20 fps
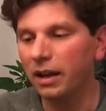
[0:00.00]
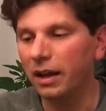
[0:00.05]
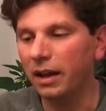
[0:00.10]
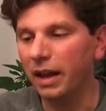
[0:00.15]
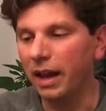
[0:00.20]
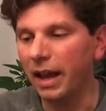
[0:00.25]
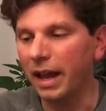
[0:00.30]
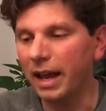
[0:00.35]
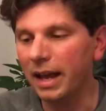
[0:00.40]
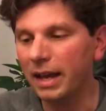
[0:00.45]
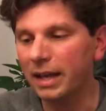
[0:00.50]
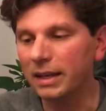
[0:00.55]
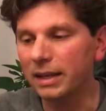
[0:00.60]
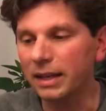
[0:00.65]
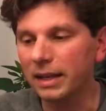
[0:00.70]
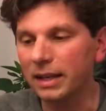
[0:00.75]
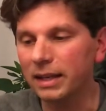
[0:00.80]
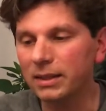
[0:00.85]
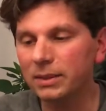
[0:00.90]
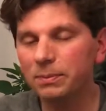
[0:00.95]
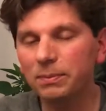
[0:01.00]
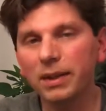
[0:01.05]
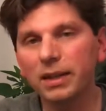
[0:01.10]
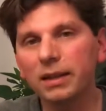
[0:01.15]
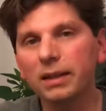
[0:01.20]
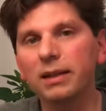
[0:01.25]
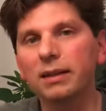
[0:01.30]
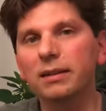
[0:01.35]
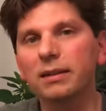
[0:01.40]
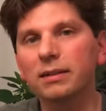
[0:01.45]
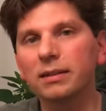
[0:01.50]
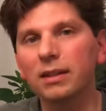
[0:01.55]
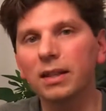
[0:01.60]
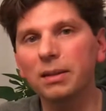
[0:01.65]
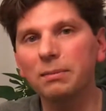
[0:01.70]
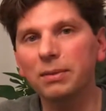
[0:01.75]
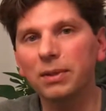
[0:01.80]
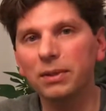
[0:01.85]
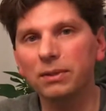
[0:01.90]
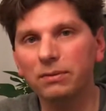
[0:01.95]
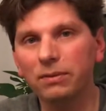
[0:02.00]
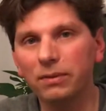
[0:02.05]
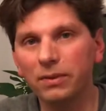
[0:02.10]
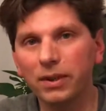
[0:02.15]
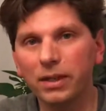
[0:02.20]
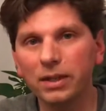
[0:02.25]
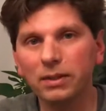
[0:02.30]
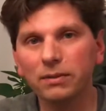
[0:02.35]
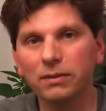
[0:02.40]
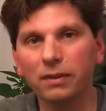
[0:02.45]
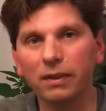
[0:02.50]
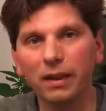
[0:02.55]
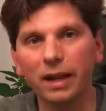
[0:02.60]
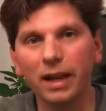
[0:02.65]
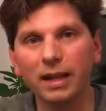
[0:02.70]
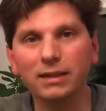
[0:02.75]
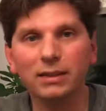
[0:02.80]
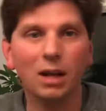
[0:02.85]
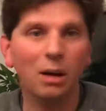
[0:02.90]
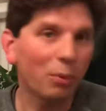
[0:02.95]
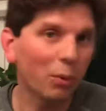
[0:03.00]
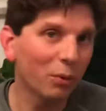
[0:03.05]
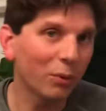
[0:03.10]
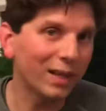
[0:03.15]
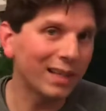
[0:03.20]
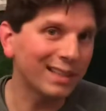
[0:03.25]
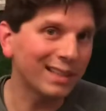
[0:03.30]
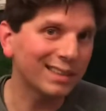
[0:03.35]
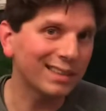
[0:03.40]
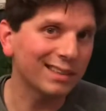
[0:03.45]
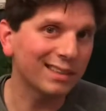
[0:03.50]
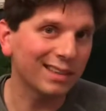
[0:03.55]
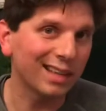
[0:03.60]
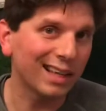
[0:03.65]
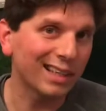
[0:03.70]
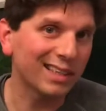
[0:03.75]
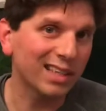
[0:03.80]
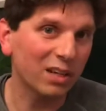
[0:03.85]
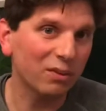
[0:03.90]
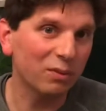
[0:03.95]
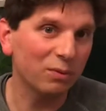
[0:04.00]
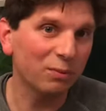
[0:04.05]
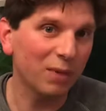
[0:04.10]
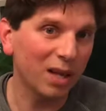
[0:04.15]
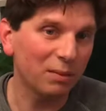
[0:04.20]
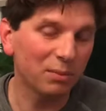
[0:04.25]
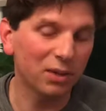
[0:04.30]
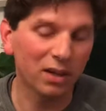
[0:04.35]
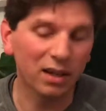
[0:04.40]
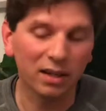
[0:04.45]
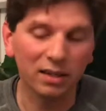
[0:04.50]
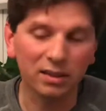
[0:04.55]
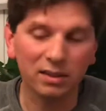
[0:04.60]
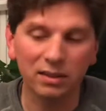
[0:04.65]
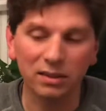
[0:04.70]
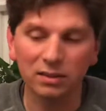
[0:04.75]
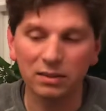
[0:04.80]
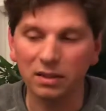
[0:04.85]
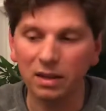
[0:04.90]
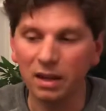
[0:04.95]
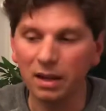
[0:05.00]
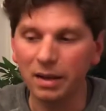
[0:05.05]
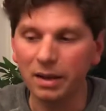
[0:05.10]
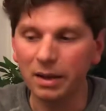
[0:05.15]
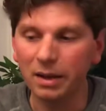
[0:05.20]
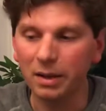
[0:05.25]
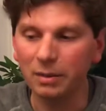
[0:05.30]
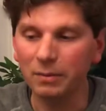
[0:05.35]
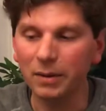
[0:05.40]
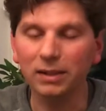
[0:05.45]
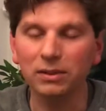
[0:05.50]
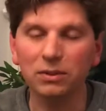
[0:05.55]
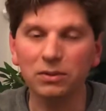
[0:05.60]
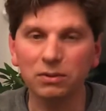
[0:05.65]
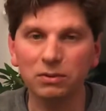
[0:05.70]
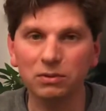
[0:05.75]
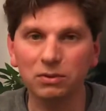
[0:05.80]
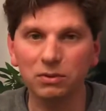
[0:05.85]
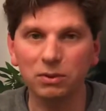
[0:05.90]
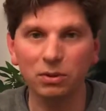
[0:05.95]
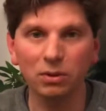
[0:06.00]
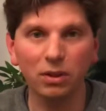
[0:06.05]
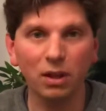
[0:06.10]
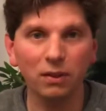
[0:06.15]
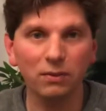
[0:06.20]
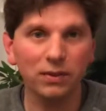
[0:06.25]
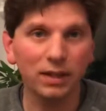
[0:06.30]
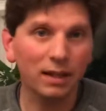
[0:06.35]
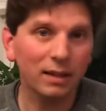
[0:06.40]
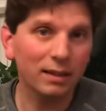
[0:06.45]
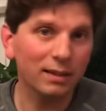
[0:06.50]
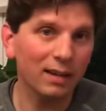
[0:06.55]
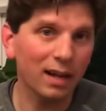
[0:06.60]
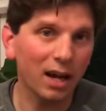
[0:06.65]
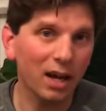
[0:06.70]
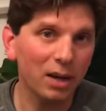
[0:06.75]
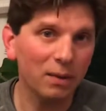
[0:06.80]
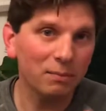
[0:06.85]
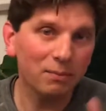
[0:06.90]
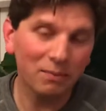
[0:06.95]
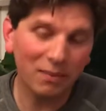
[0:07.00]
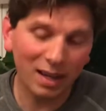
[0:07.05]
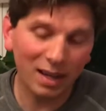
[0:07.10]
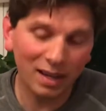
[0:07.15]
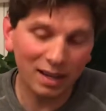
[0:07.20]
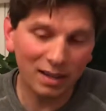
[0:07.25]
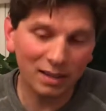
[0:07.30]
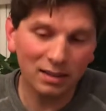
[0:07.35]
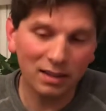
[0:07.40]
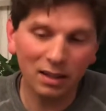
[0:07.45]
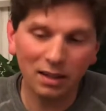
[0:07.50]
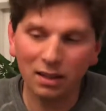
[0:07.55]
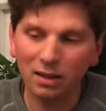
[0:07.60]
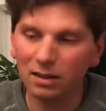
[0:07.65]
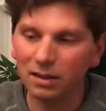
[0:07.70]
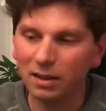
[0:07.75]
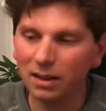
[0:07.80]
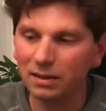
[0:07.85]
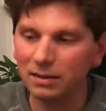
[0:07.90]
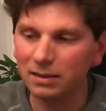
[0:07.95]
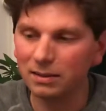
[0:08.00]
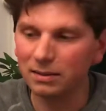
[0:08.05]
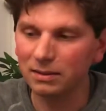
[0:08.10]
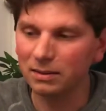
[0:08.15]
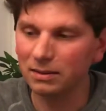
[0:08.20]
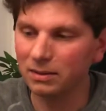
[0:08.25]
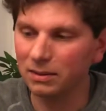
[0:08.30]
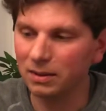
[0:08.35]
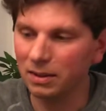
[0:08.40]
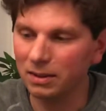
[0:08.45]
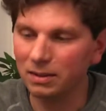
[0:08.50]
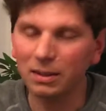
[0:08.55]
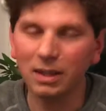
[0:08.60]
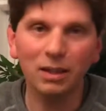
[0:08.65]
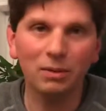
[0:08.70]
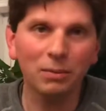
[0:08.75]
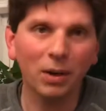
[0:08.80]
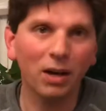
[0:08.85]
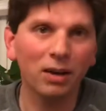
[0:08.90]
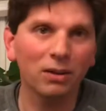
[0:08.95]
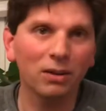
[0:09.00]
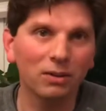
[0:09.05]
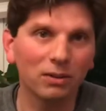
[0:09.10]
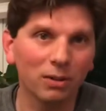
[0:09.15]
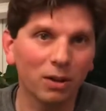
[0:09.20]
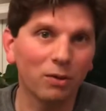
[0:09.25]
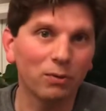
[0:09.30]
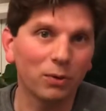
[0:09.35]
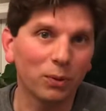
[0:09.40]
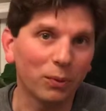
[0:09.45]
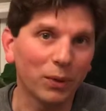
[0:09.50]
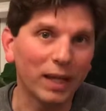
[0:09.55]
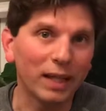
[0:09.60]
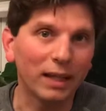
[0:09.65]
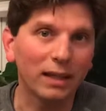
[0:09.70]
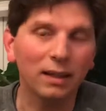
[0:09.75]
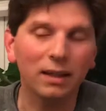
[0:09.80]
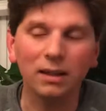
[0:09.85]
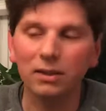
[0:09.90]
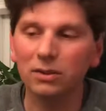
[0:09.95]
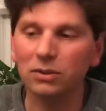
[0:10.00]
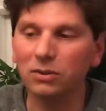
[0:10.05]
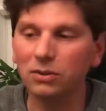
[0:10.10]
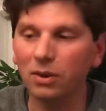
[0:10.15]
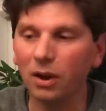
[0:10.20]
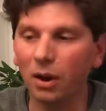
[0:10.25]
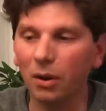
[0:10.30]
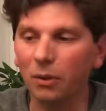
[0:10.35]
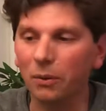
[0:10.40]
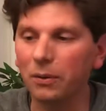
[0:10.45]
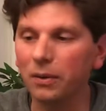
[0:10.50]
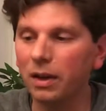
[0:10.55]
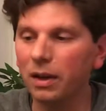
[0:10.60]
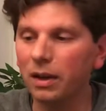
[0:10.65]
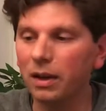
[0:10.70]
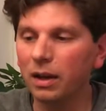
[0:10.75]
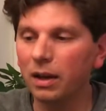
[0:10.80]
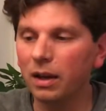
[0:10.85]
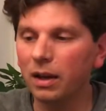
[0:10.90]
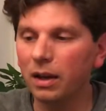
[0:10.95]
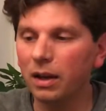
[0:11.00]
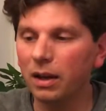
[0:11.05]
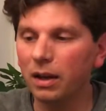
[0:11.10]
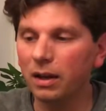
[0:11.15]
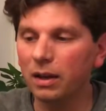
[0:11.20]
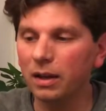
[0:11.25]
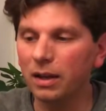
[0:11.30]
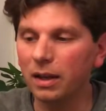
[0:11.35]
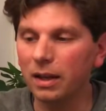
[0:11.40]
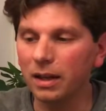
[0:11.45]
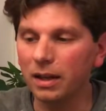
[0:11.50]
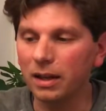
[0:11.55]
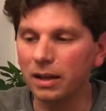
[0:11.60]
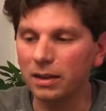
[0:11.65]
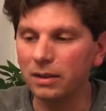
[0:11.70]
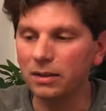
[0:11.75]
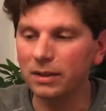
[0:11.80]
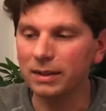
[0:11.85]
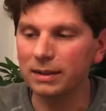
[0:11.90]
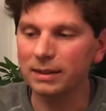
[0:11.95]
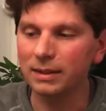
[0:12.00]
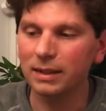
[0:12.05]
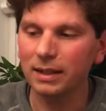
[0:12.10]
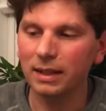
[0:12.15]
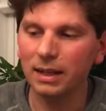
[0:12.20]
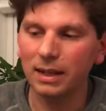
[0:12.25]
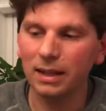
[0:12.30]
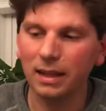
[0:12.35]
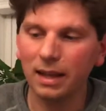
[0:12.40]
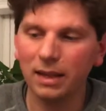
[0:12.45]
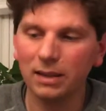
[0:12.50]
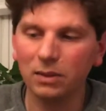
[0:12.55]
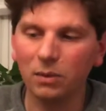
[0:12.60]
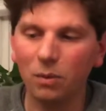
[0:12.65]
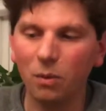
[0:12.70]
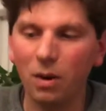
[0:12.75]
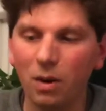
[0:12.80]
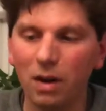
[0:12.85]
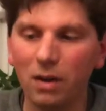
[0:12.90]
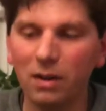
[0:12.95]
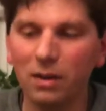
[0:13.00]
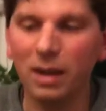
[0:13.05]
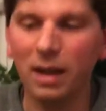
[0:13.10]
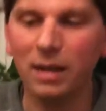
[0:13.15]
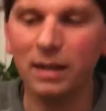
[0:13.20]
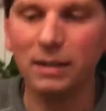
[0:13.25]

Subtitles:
and it's been asleep in the fridge for the last couple weeks since last time we made bread. Because make 2 loaves at a time, and eat about a loaf a week. So you can see that the water kind of